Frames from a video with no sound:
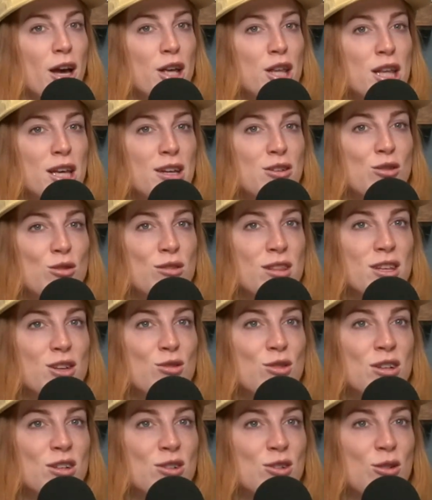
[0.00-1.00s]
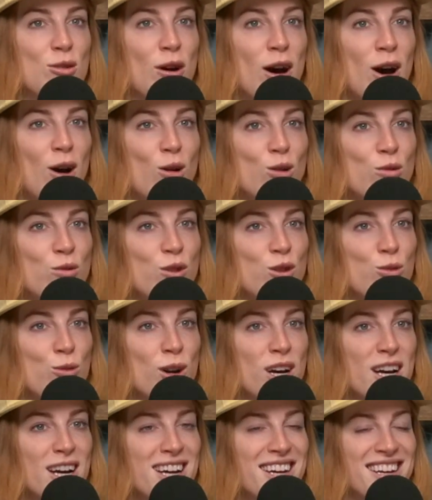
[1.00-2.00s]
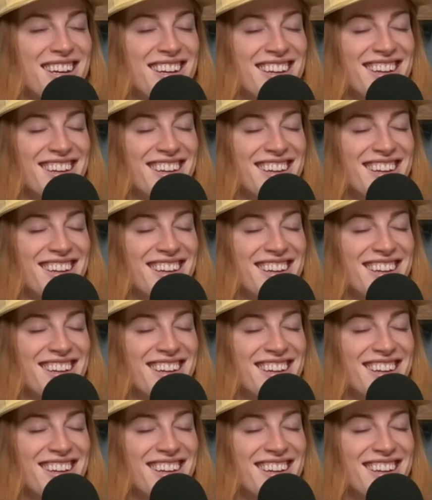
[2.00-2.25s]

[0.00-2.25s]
I don't think you need to go out of your way to